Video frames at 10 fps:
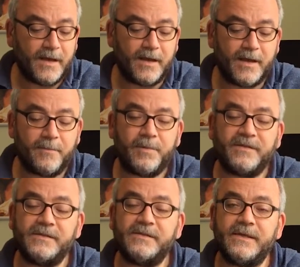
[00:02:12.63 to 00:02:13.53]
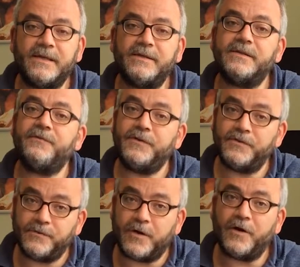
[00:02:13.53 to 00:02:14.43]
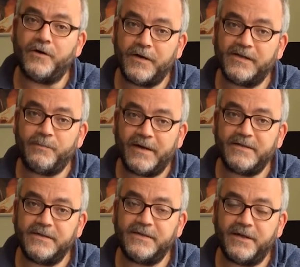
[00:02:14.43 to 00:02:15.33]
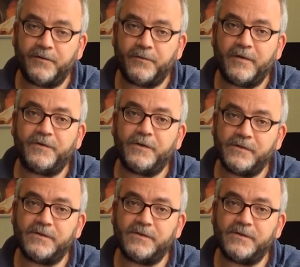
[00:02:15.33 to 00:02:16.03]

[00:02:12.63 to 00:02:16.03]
But this is, if you are expecting ticket revenue,